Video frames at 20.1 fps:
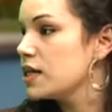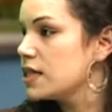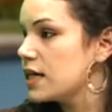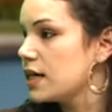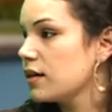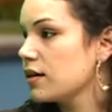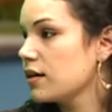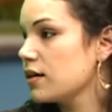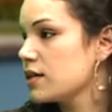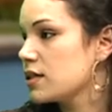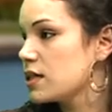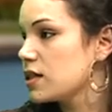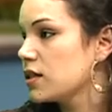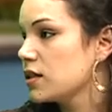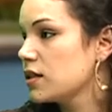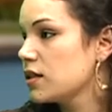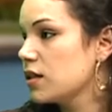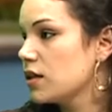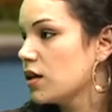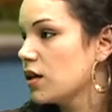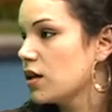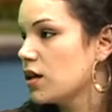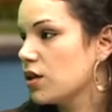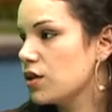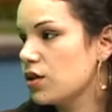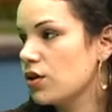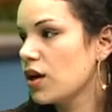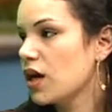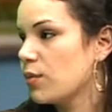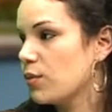didn't,
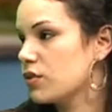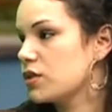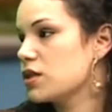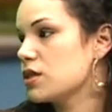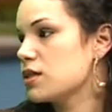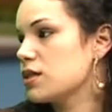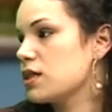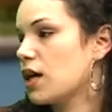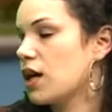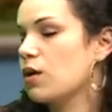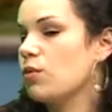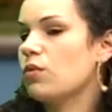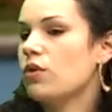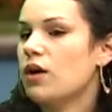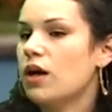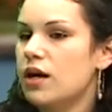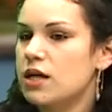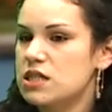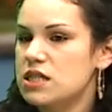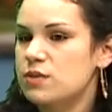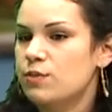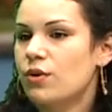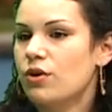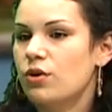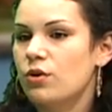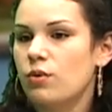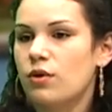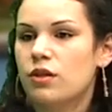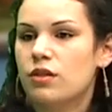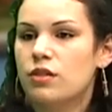you're able to say, well, I
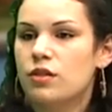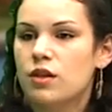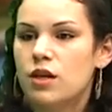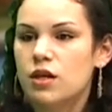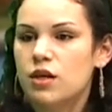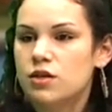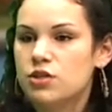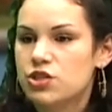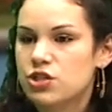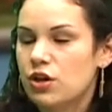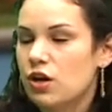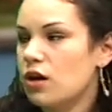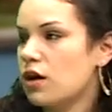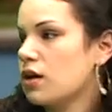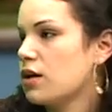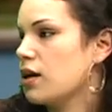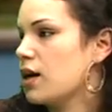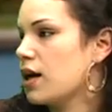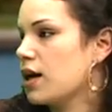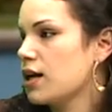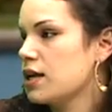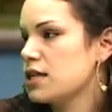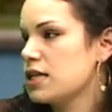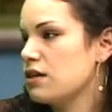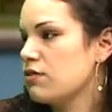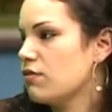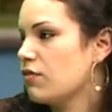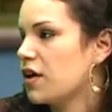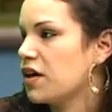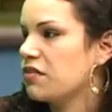spoke with John
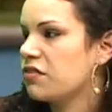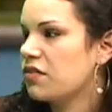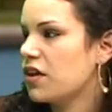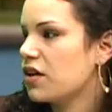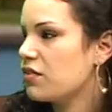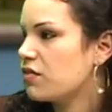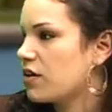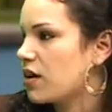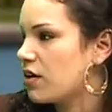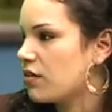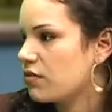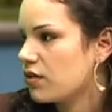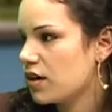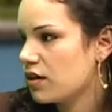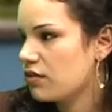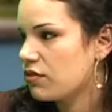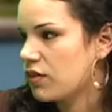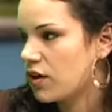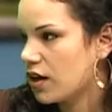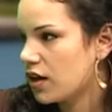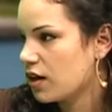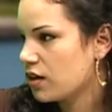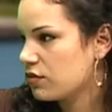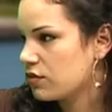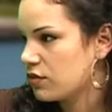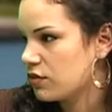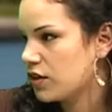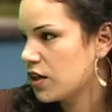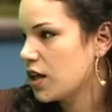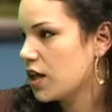ID 55555
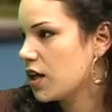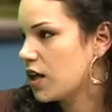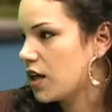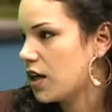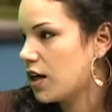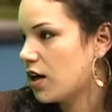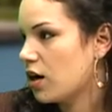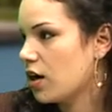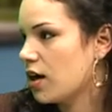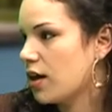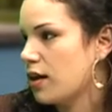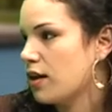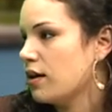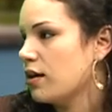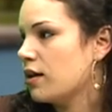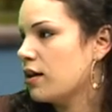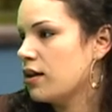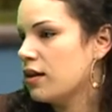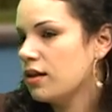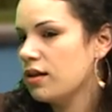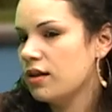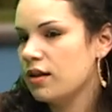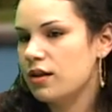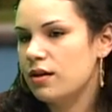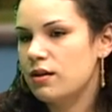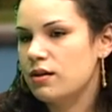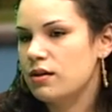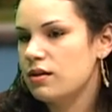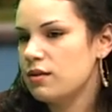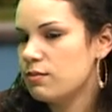on
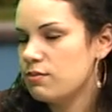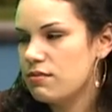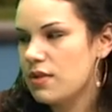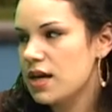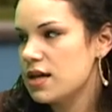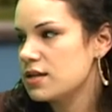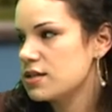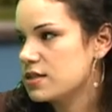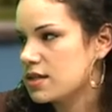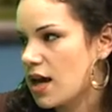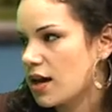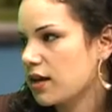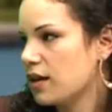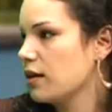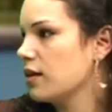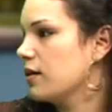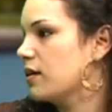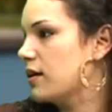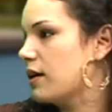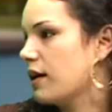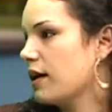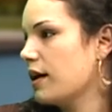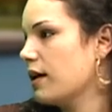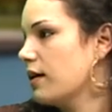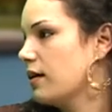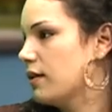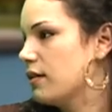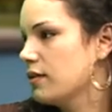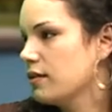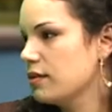May 2nd at
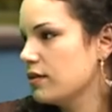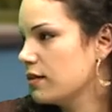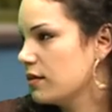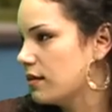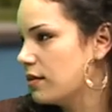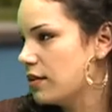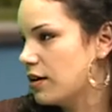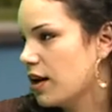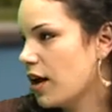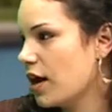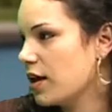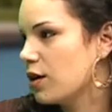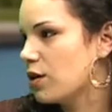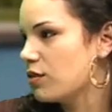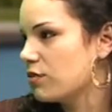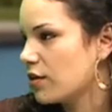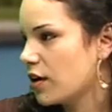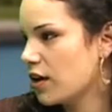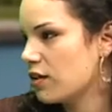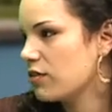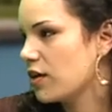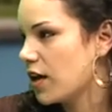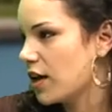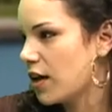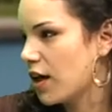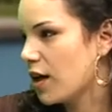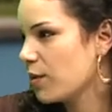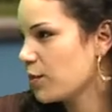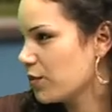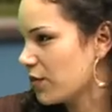9:05
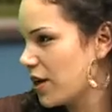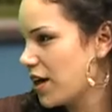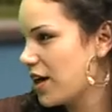a.m., right?